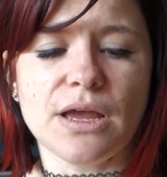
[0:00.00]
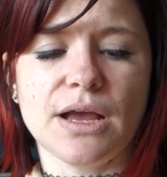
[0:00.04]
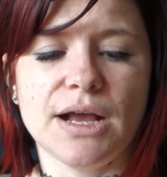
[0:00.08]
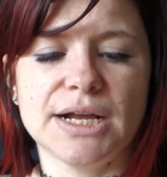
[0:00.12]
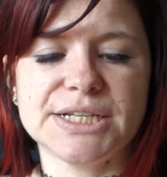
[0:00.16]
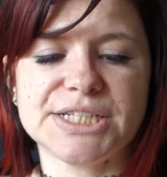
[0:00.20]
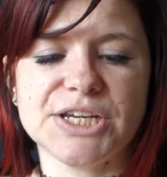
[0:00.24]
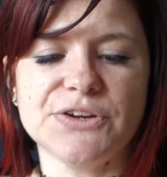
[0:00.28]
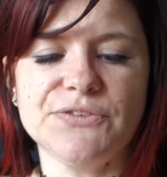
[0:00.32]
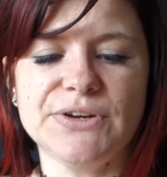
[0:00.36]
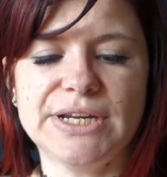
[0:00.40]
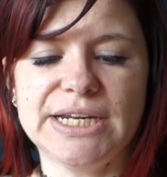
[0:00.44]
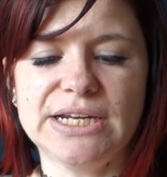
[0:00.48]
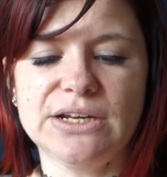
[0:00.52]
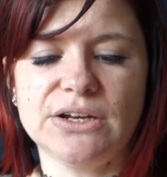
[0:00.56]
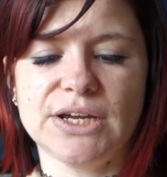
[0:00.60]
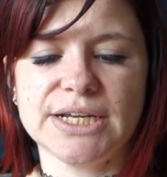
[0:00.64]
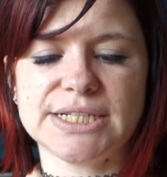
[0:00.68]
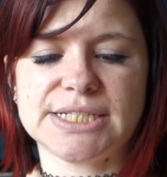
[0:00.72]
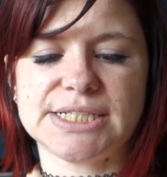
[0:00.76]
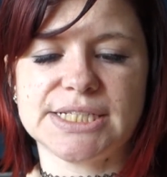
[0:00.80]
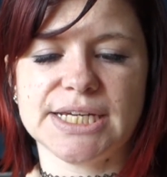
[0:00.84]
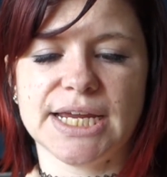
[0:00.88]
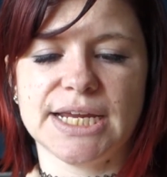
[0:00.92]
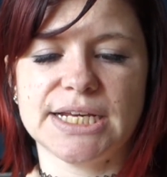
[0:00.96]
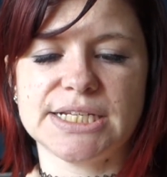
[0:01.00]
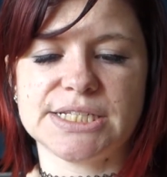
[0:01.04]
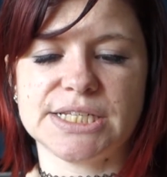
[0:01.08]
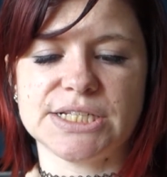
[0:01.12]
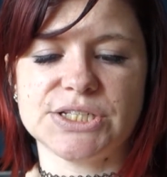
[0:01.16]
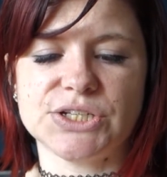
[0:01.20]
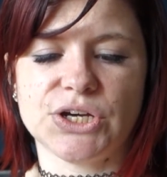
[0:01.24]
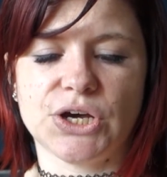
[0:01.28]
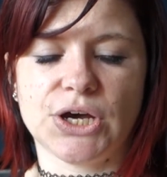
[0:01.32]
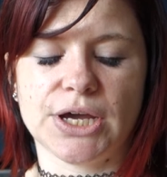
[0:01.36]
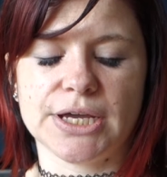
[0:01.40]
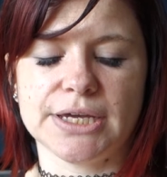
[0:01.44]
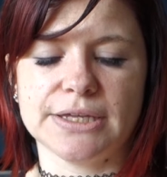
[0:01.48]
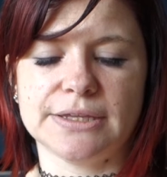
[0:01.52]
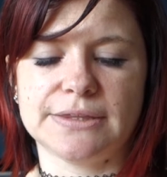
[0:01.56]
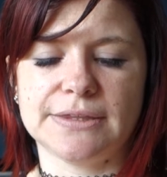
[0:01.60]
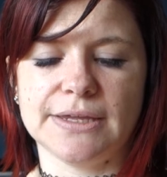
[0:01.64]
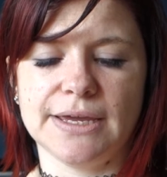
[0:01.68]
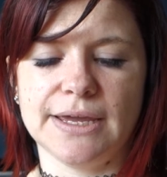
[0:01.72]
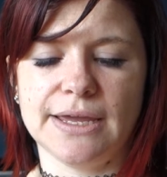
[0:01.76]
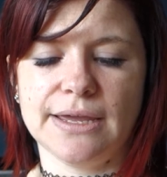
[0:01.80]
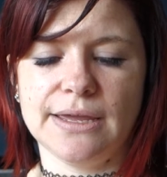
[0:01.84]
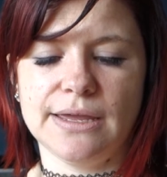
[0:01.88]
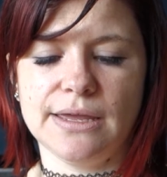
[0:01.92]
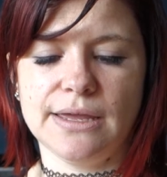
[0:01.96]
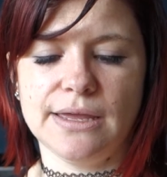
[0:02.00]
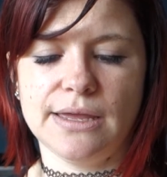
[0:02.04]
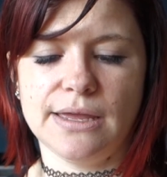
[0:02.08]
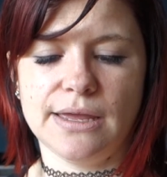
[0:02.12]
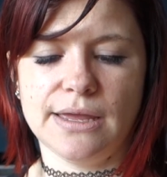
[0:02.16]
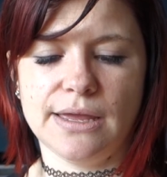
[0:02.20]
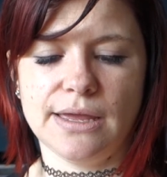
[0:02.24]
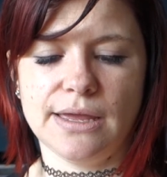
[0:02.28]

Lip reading: I don't really like to change the entire thing.